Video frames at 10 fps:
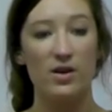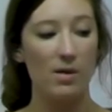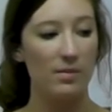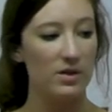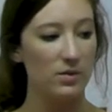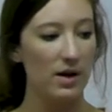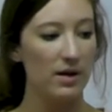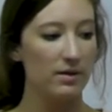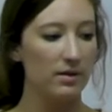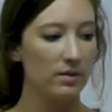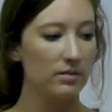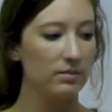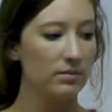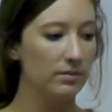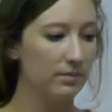the numbers with.
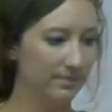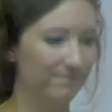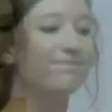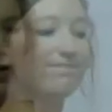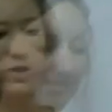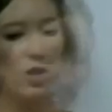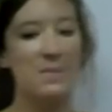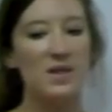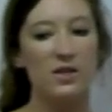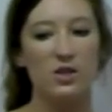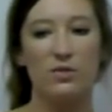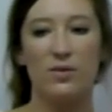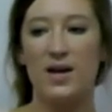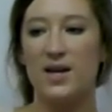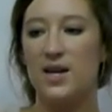Show me that you're
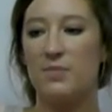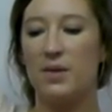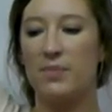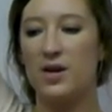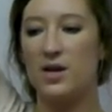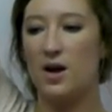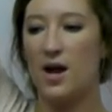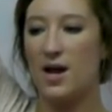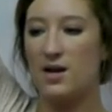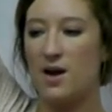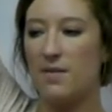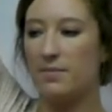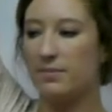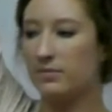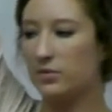ready by putting your hand up.
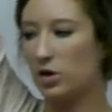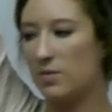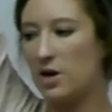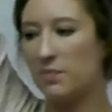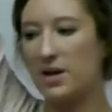Show me your